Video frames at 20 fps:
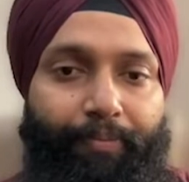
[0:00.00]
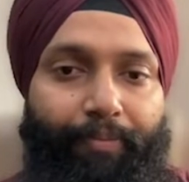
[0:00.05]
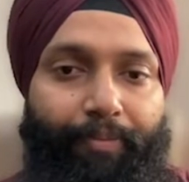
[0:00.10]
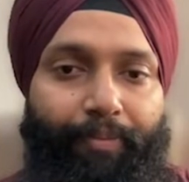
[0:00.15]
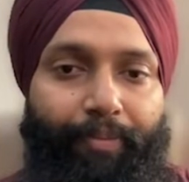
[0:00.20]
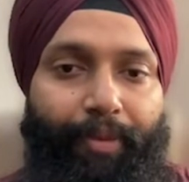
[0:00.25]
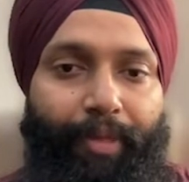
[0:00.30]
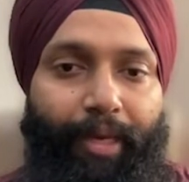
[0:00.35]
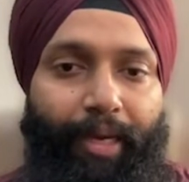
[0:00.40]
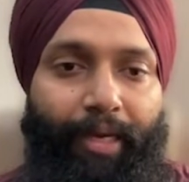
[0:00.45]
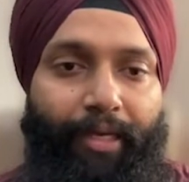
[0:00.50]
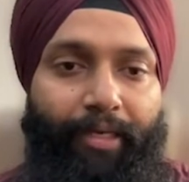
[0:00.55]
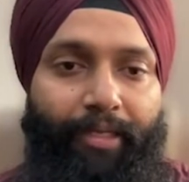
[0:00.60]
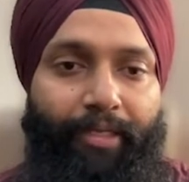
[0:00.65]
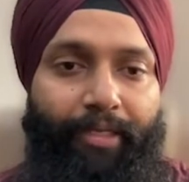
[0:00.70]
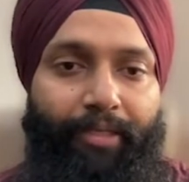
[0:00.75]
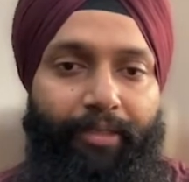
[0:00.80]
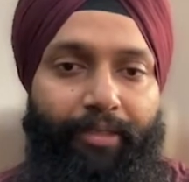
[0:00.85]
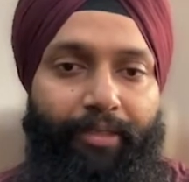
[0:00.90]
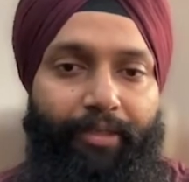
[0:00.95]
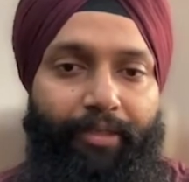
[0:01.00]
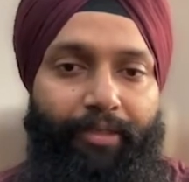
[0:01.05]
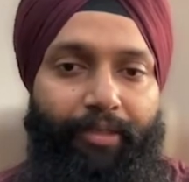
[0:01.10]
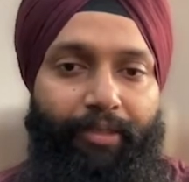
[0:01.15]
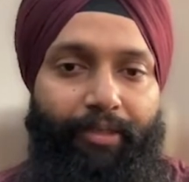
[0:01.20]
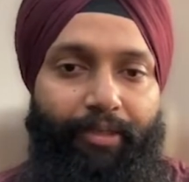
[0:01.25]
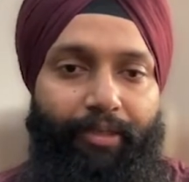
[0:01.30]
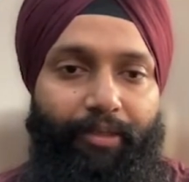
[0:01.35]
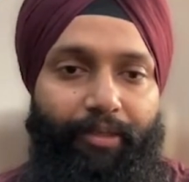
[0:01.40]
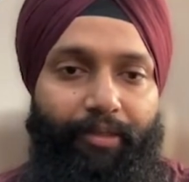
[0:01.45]
And
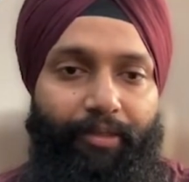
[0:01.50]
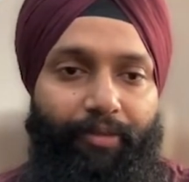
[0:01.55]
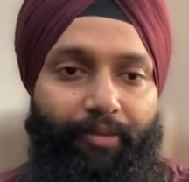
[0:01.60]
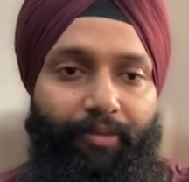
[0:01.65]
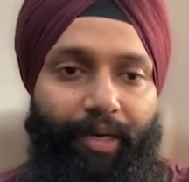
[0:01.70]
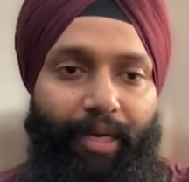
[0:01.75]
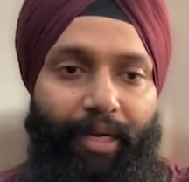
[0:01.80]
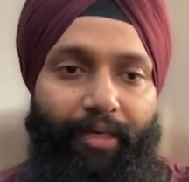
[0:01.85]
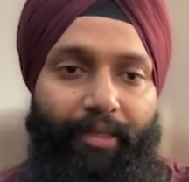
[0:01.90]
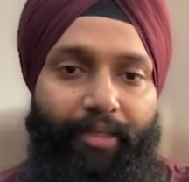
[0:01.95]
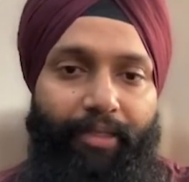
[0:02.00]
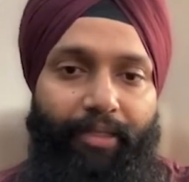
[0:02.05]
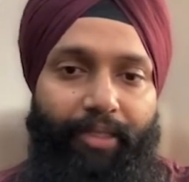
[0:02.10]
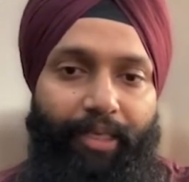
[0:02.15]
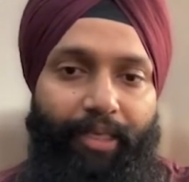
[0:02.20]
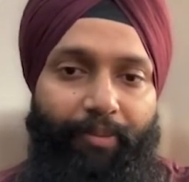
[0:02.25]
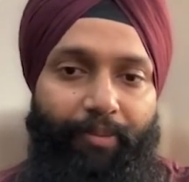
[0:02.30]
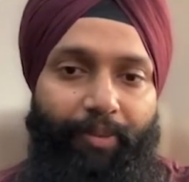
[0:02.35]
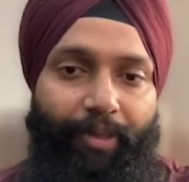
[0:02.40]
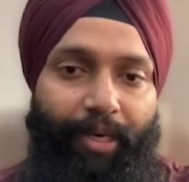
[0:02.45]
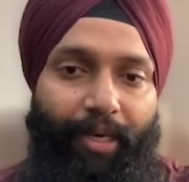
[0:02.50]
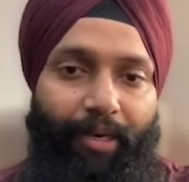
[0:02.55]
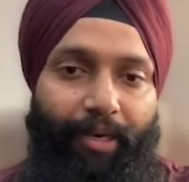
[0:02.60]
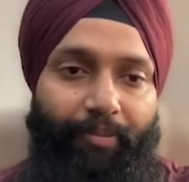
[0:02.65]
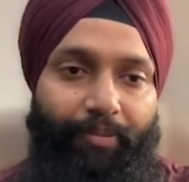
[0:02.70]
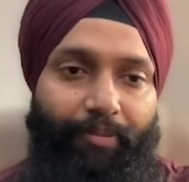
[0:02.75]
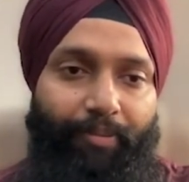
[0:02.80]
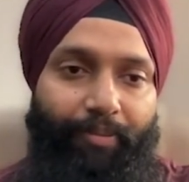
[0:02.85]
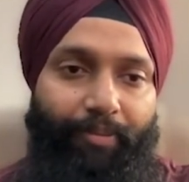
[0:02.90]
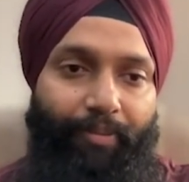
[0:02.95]
while at the same
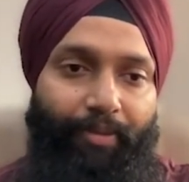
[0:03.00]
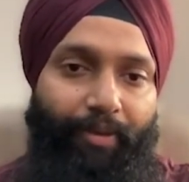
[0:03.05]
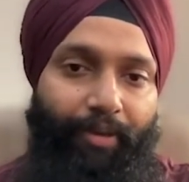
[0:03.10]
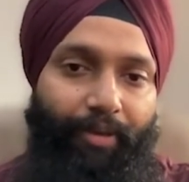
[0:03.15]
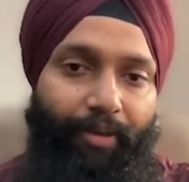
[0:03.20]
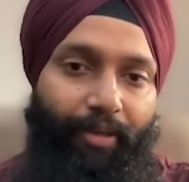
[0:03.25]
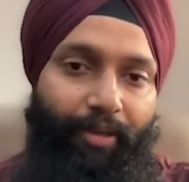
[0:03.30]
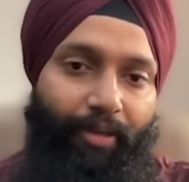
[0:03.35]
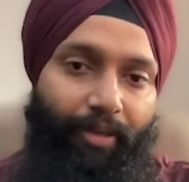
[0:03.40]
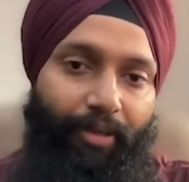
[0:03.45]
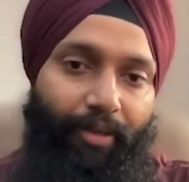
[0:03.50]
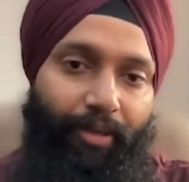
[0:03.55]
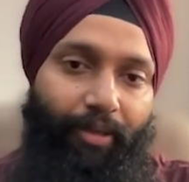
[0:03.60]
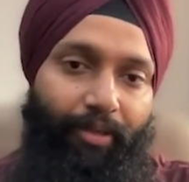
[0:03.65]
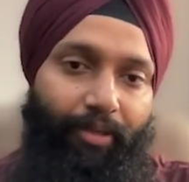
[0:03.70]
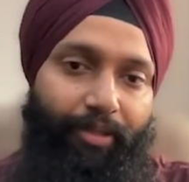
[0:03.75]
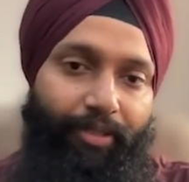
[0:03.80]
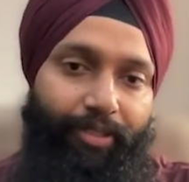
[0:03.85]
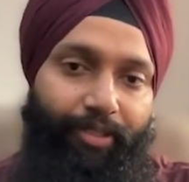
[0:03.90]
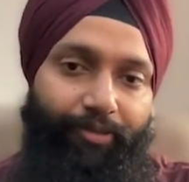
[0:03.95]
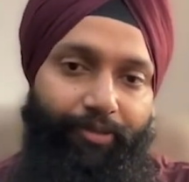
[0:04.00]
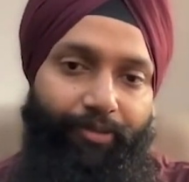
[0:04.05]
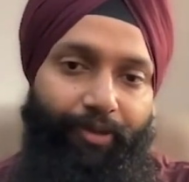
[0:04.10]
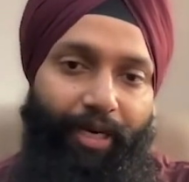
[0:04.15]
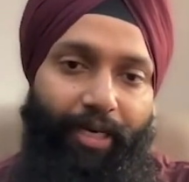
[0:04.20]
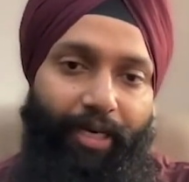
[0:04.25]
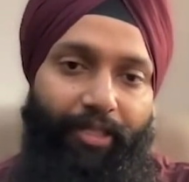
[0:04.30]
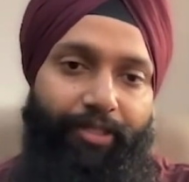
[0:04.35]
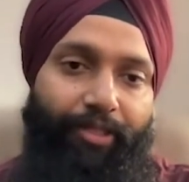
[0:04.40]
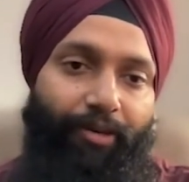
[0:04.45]
time,
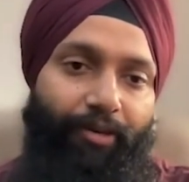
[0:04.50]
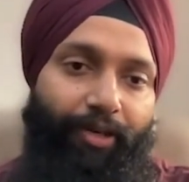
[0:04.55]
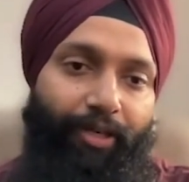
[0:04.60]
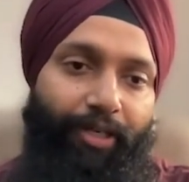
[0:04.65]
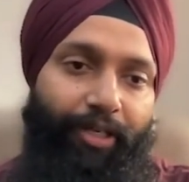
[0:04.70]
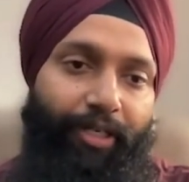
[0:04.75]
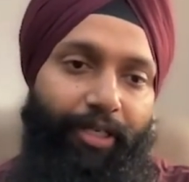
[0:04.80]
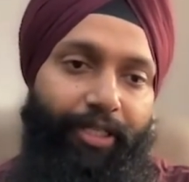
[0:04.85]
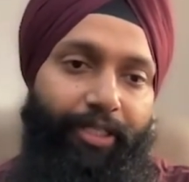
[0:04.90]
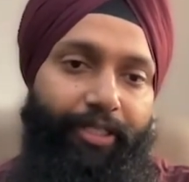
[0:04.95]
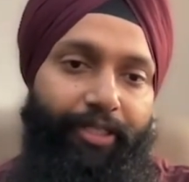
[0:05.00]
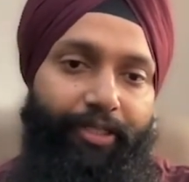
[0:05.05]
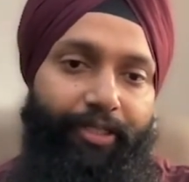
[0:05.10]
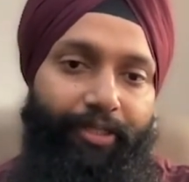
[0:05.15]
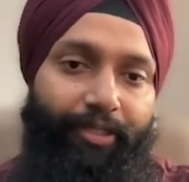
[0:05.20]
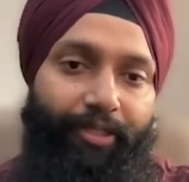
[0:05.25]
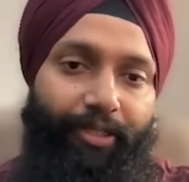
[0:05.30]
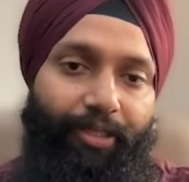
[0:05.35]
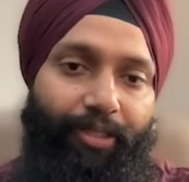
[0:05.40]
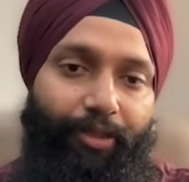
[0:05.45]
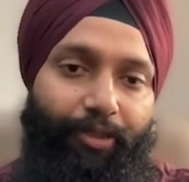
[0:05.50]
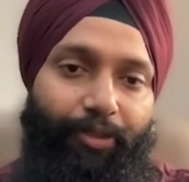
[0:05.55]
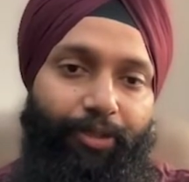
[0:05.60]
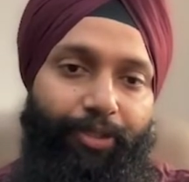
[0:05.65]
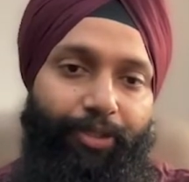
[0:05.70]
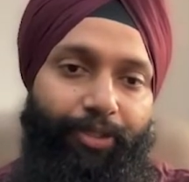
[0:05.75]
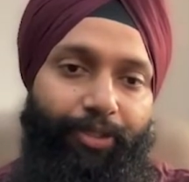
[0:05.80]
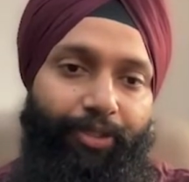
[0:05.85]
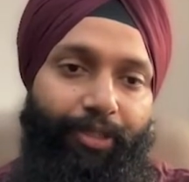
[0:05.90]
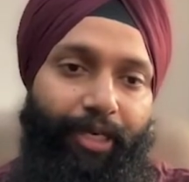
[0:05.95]
Shefali solved a
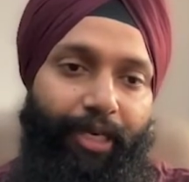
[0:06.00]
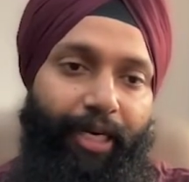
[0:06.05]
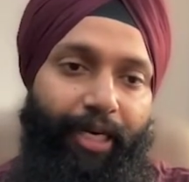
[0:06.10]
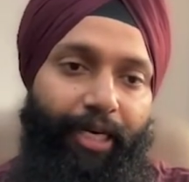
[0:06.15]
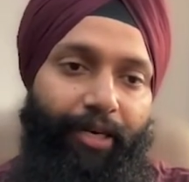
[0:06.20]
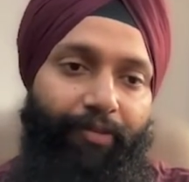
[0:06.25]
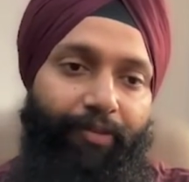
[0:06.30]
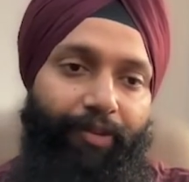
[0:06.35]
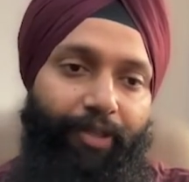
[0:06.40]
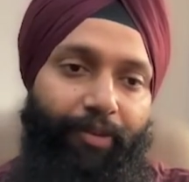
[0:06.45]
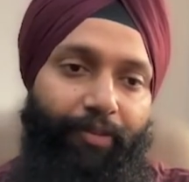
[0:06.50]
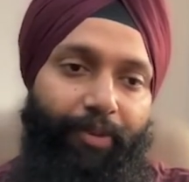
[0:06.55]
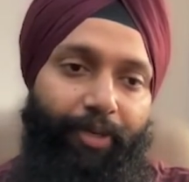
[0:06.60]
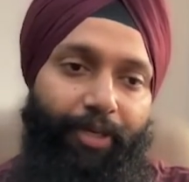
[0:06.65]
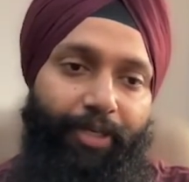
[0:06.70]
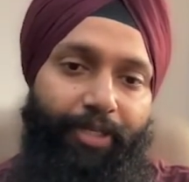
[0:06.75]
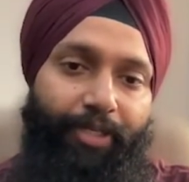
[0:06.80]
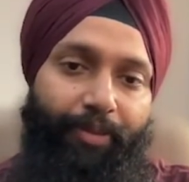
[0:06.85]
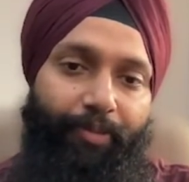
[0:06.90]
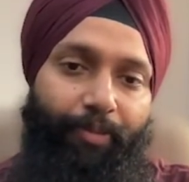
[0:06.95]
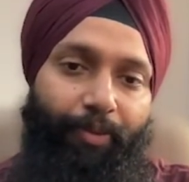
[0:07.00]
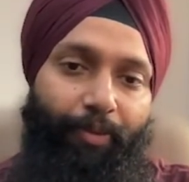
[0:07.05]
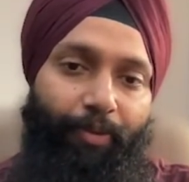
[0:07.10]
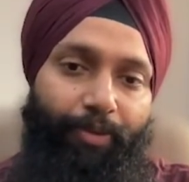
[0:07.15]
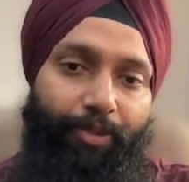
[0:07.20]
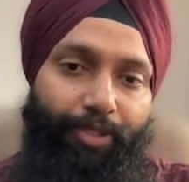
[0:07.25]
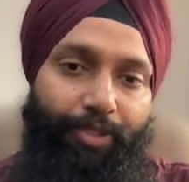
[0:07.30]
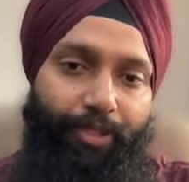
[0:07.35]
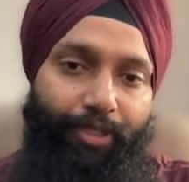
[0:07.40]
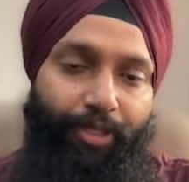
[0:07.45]
question correctly within a minute
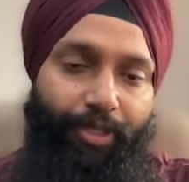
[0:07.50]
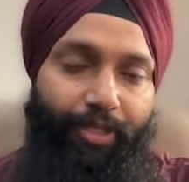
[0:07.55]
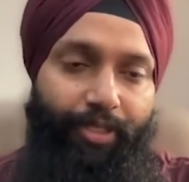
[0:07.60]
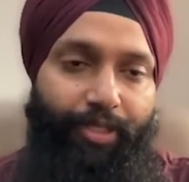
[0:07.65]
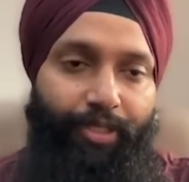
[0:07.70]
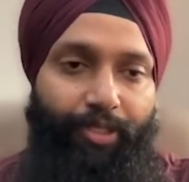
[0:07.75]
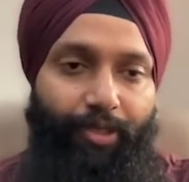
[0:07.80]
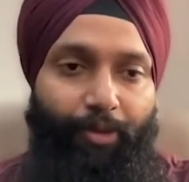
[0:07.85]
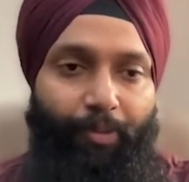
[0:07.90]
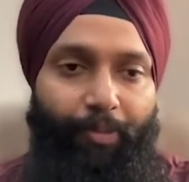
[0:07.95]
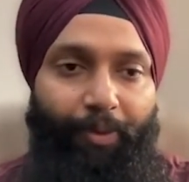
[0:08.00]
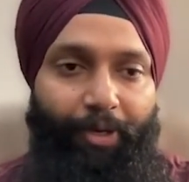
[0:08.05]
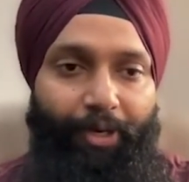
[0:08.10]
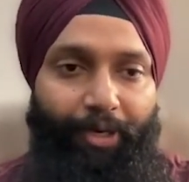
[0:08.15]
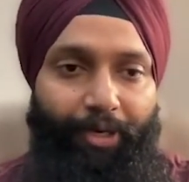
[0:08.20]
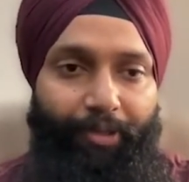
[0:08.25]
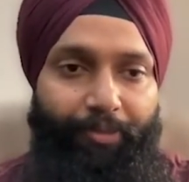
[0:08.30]
supports this opinion.